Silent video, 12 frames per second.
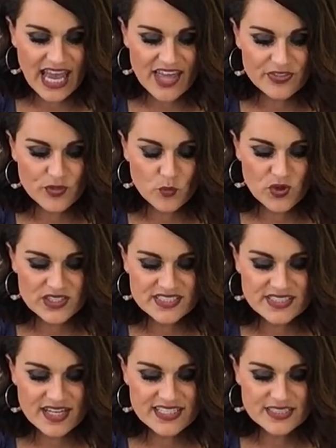And
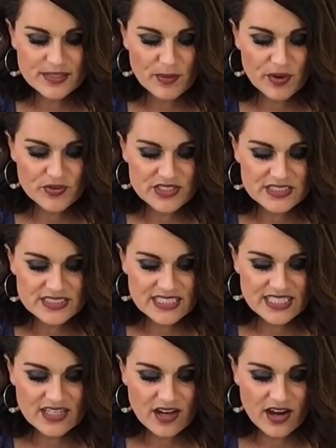what's nice about this
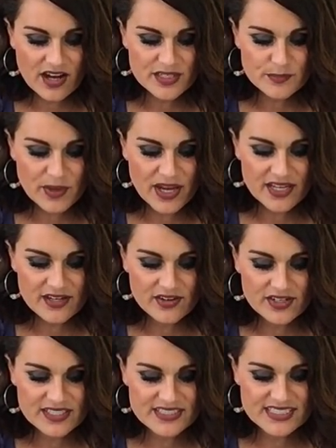ECOT
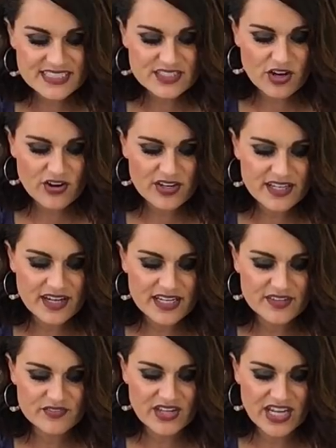pattern is it's already
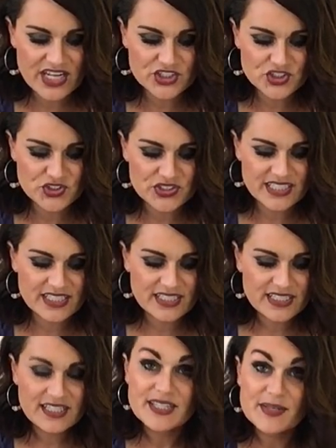kind of naturally
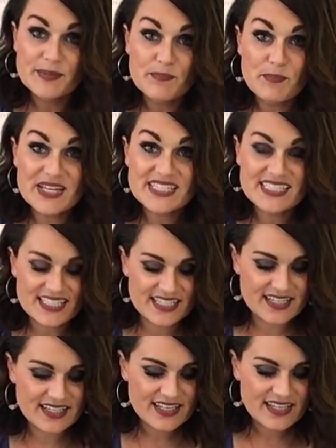
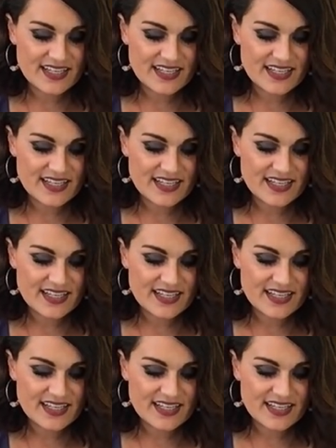messy.